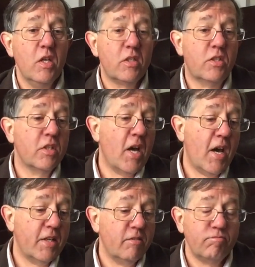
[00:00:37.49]
And to
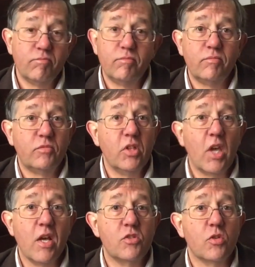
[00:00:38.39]
that,
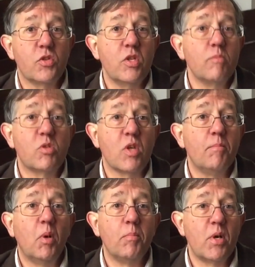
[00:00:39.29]
the answer seems
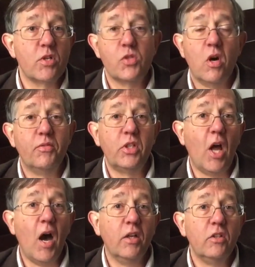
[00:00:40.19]
simple, but it's often
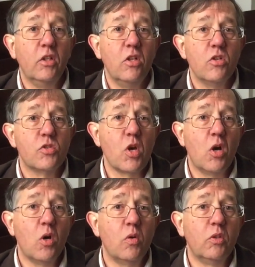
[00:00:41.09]
not.
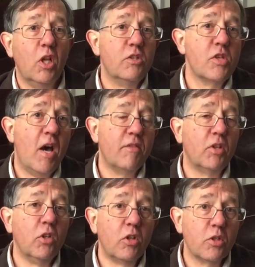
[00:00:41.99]
So let's have a
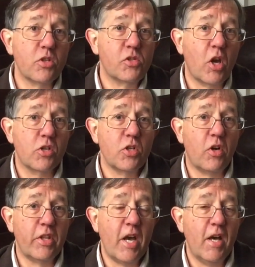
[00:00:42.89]
little discussion
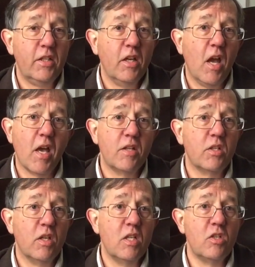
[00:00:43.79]
on that,
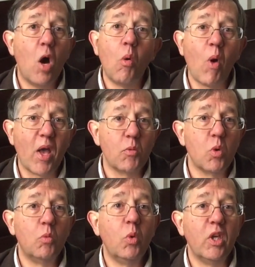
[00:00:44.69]
and in no way
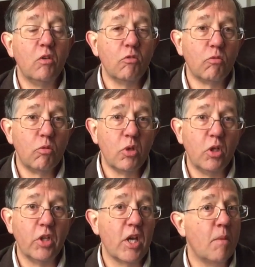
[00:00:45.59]
will we
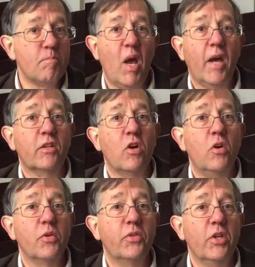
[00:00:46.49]
really unpack the
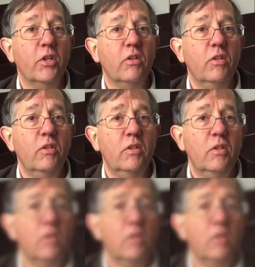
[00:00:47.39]
whole thing.